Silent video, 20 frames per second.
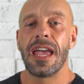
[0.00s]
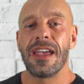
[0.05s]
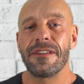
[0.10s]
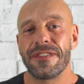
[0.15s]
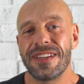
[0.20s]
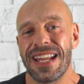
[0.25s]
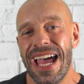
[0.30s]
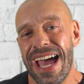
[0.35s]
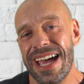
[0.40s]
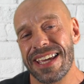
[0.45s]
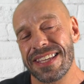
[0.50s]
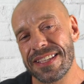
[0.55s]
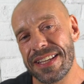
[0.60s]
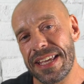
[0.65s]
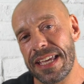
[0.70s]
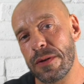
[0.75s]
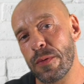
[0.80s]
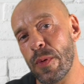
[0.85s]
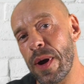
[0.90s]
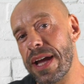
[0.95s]
If an
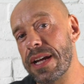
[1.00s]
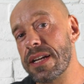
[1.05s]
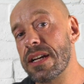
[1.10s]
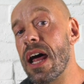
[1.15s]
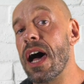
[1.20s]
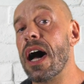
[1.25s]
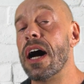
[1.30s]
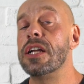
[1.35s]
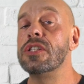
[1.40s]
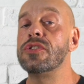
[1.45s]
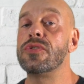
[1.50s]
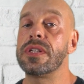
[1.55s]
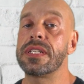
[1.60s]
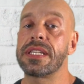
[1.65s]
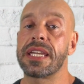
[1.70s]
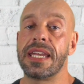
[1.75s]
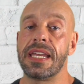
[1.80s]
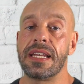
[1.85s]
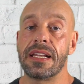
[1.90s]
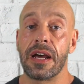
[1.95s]
athlete weighing 100
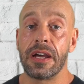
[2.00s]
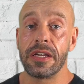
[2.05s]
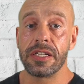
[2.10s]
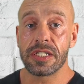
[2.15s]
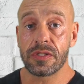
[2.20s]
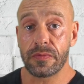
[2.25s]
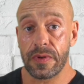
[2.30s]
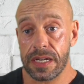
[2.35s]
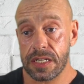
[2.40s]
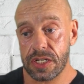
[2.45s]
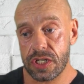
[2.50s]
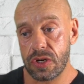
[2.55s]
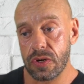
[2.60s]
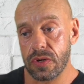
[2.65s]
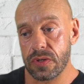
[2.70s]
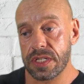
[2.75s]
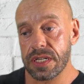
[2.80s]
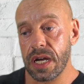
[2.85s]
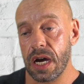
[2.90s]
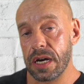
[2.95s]
kilos reached
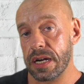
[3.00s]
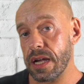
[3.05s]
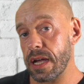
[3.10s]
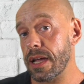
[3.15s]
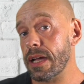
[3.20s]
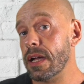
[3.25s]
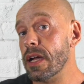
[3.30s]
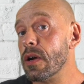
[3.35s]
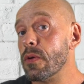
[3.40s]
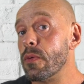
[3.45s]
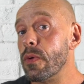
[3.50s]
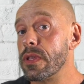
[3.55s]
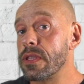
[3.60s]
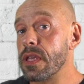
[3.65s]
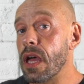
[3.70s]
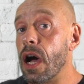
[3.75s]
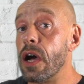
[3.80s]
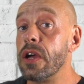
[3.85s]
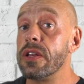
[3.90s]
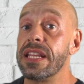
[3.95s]
your target
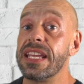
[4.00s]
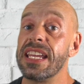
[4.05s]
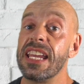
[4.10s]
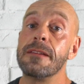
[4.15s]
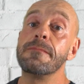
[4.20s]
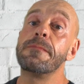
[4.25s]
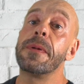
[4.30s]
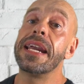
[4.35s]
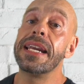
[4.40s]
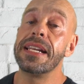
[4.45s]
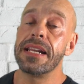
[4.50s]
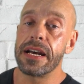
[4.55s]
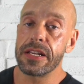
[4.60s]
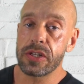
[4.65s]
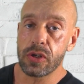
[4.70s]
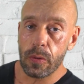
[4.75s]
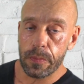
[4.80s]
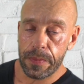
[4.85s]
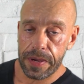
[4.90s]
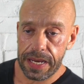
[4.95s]
with only eating
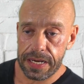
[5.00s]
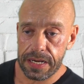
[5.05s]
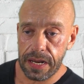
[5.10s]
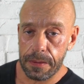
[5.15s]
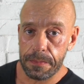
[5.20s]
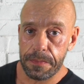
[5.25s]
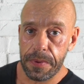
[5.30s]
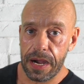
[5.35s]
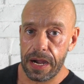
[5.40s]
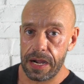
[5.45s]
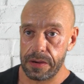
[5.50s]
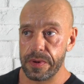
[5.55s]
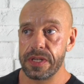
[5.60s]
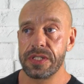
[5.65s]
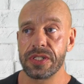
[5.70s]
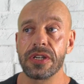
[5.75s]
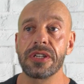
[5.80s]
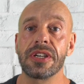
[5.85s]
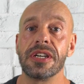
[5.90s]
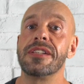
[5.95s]
peanuts or peanut butter,
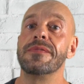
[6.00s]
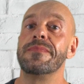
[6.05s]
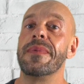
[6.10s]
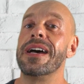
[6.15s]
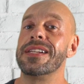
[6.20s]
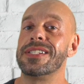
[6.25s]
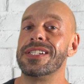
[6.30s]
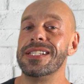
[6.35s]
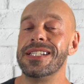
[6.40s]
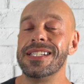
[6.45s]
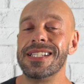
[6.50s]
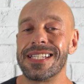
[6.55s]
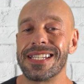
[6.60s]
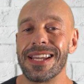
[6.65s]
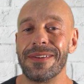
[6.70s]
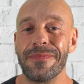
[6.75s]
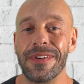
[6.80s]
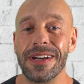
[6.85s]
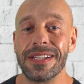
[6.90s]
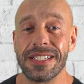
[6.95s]
which I could imagine
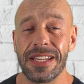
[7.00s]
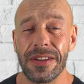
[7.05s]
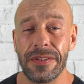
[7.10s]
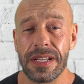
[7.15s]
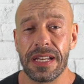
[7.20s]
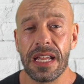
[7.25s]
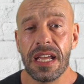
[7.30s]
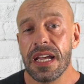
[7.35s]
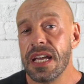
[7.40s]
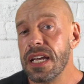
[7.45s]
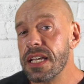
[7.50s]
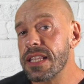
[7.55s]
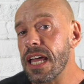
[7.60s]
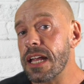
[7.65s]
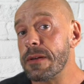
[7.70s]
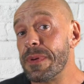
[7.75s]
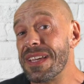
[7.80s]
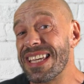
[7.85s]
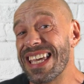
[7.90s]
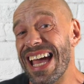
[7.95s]
someone doing,
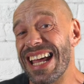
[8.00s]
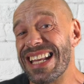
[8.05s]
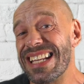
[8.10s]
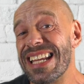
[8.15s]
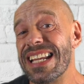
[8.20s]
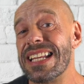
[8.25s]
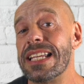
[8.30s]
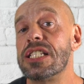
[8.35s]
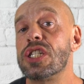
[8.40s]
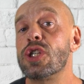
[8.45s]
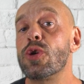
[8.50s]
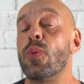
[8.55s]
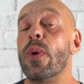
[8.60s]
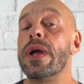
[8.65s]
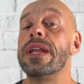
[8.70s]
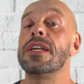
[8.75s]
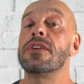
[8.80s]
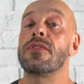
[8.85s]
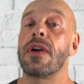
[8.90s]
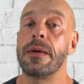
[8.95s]
they'd be getting nearly
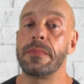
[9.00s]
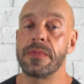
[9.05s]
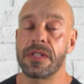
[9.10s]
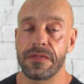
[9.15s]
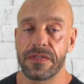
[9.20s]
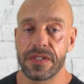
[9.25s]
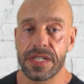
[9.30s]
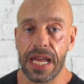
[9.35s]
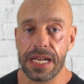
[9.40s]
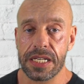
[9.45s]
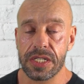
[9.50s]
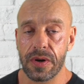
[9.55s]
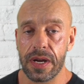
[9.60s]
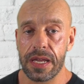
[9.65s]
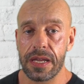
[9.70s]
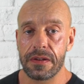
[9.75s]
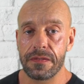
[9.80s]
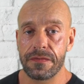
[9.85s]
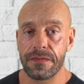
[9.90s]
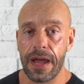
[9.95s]
20 grams of
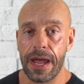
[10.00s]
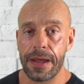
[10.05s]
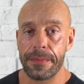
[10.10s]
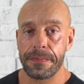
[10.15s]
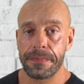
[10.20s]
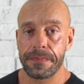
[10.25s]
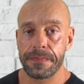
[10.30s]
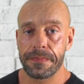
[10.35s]
saturated fat.